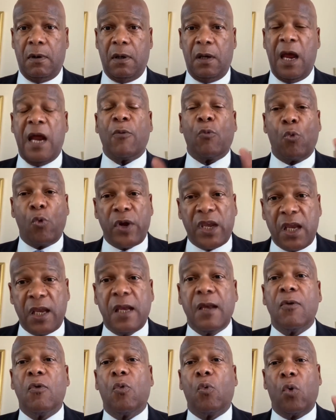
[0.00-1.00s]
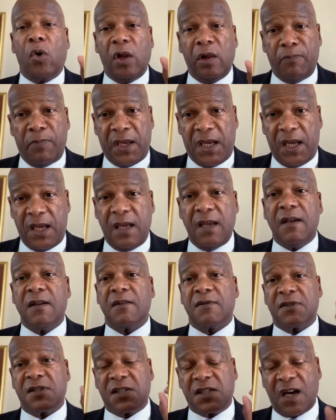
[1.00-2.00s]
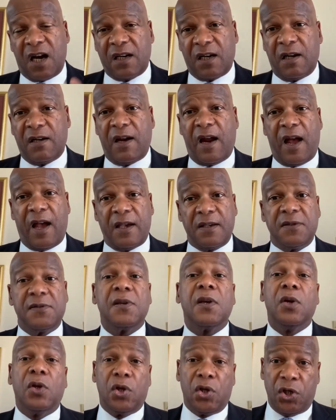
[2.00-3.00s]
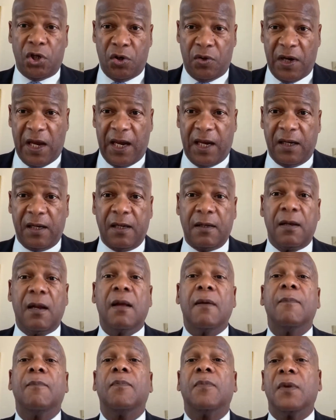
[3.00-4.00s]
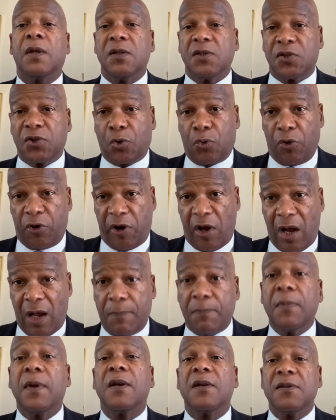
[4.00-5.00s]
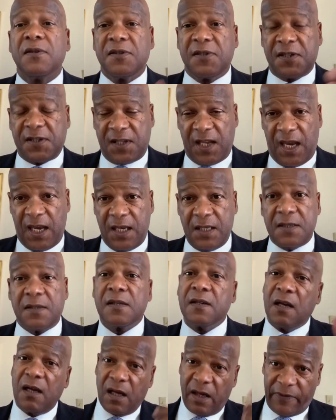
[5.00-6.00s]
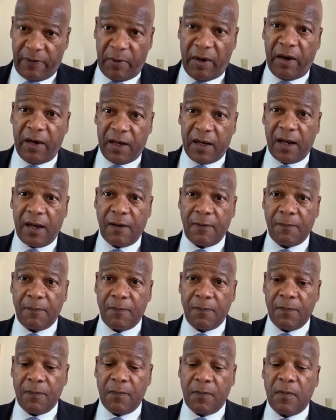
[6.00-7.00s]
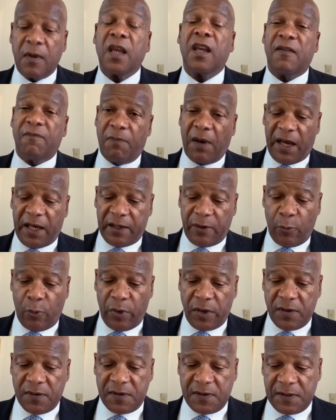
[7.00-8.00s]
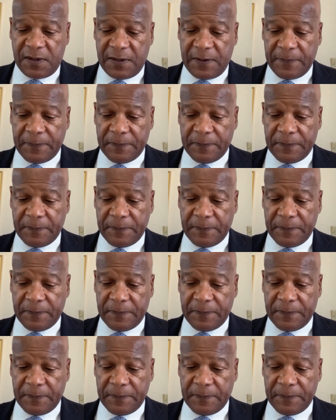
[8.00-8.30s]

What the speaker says: And we will be standardized, united, screwed up states of America if Biden wins.